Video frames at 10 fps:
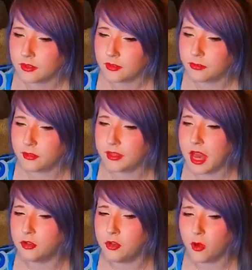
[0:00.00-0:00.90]
Bloody
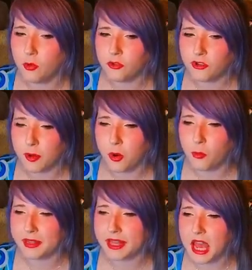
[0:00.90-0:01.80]
hell, no wonder I'm
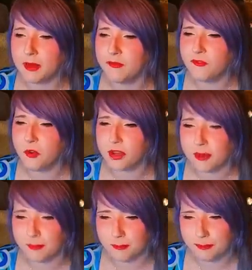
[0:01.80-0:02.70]
always getting
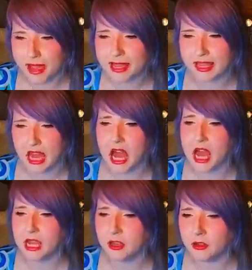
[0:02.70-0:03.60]
fucking pink
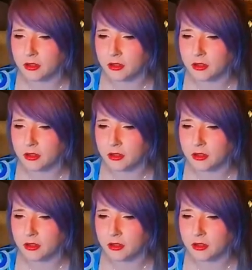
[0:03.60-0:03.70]
eye.